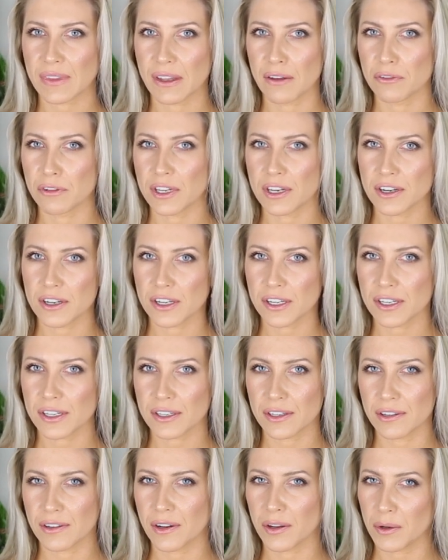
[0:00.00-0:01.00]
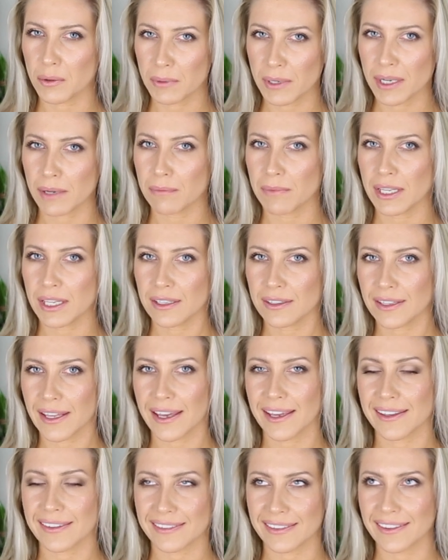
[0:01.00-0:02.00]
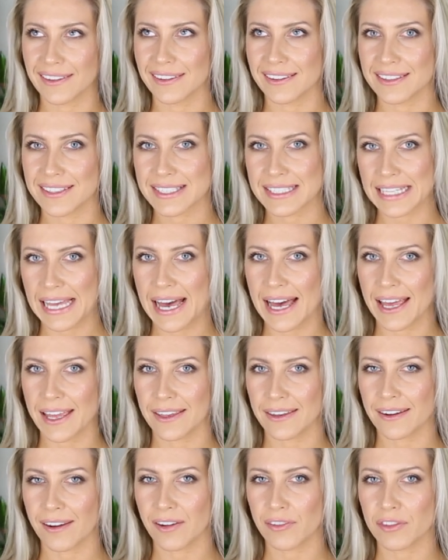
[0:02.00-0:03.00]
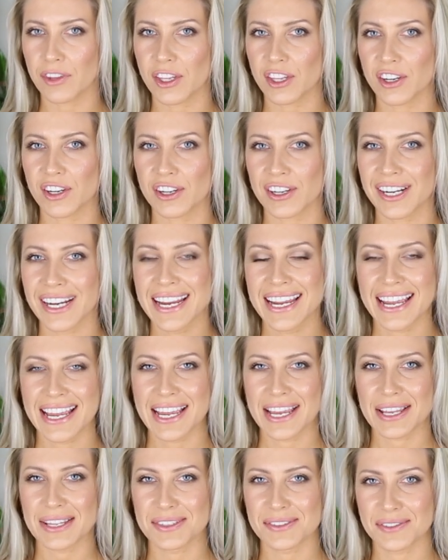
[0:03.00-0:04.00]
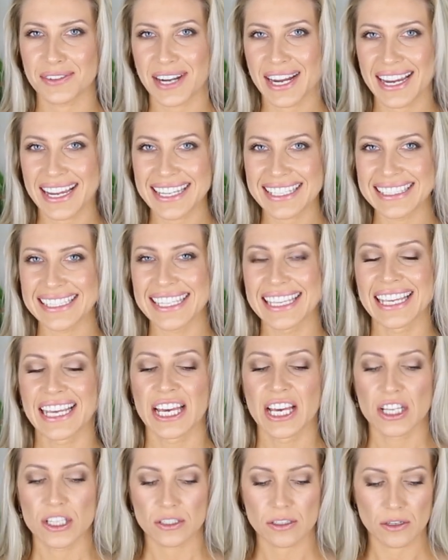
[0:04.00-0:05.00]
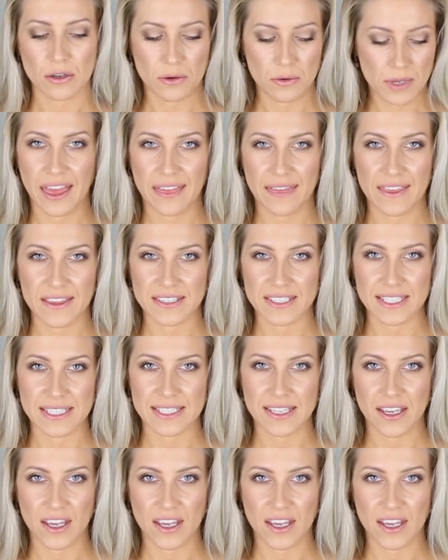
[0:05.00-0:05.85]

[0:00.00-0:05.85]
year, you know what I mean, like the sign of the year is red, so this is the